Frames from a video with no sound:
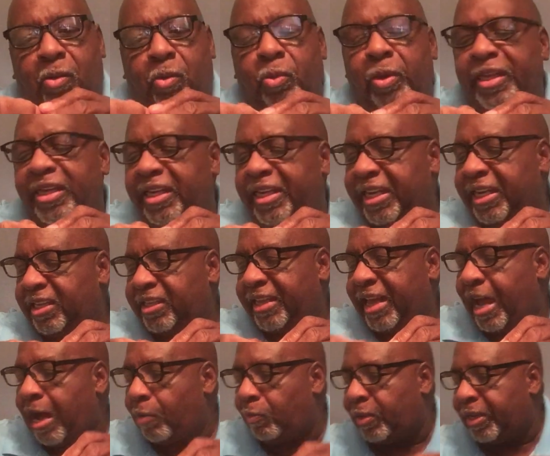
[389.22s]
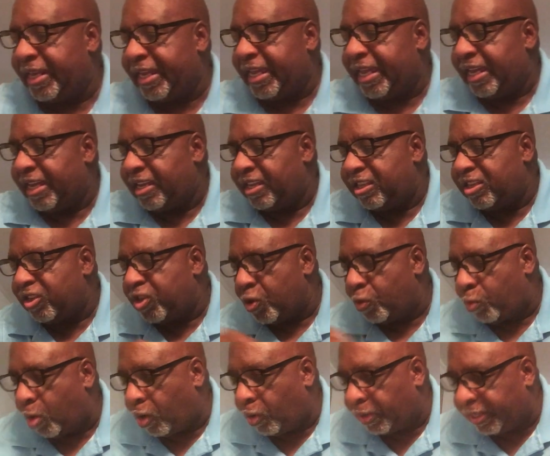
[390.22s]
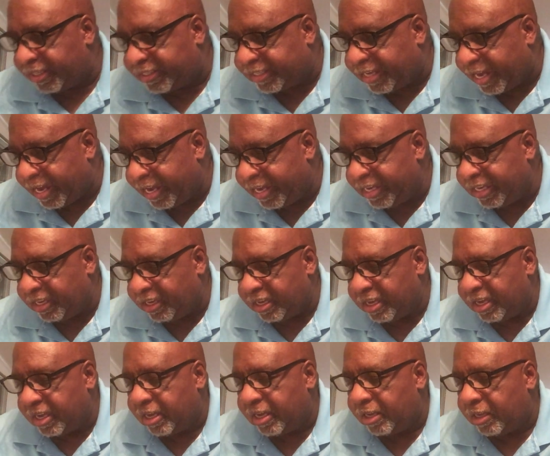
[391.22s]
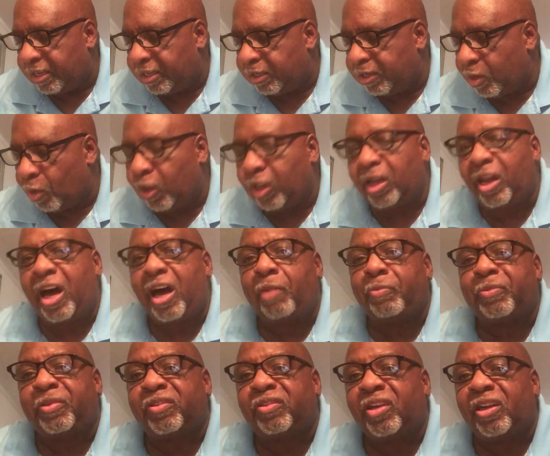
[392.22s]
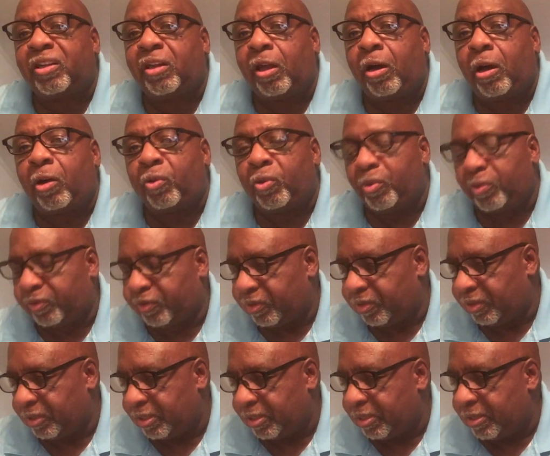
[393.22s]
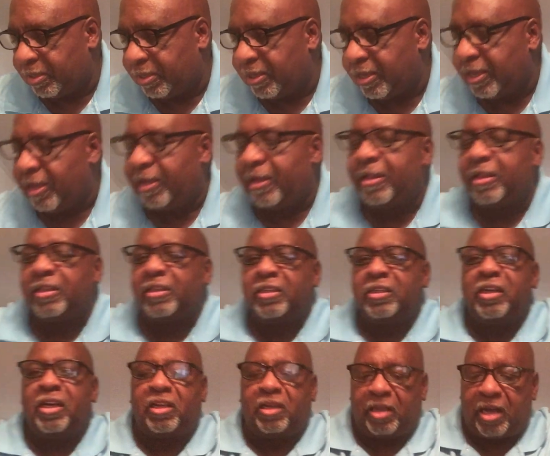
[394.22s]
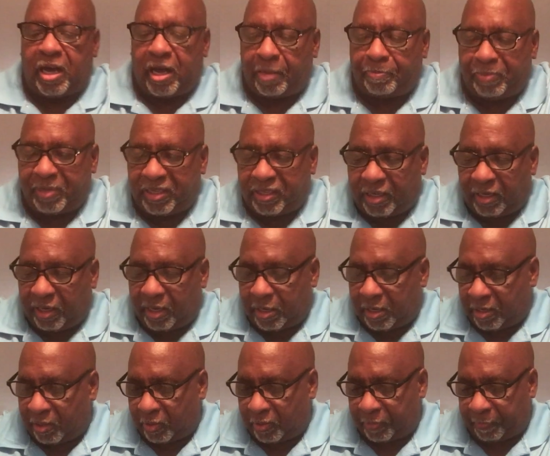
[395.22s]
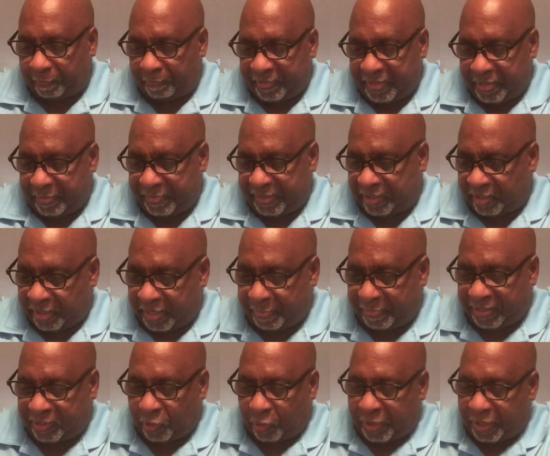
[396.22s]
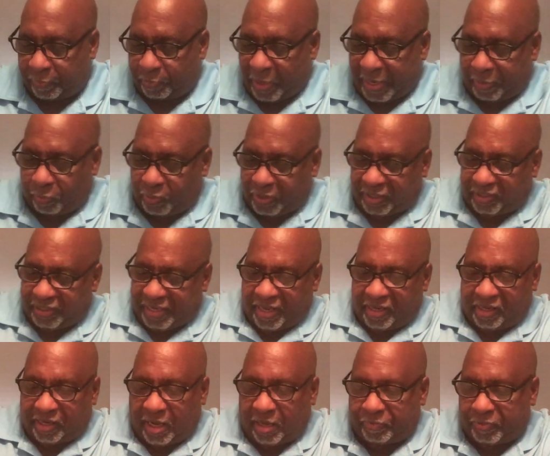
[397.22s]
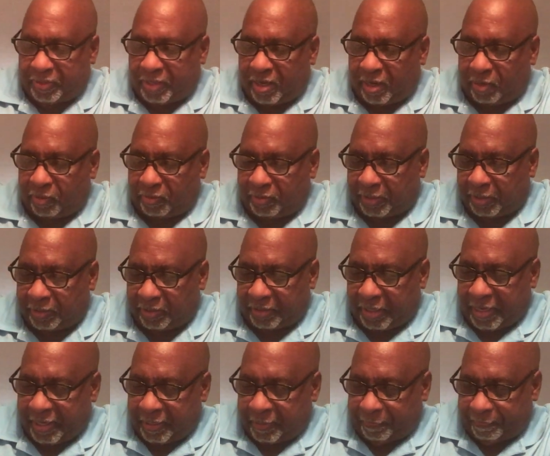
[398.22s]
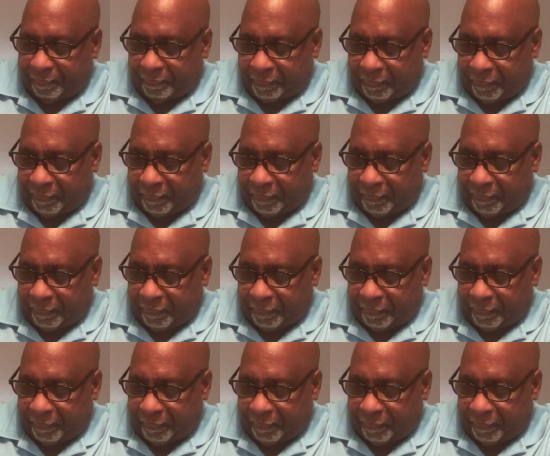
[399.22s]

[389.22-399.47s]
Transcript: When you get that one in, you want to take your lobster claws. Your lobster claws, let me show you about what that lobster claw looks like.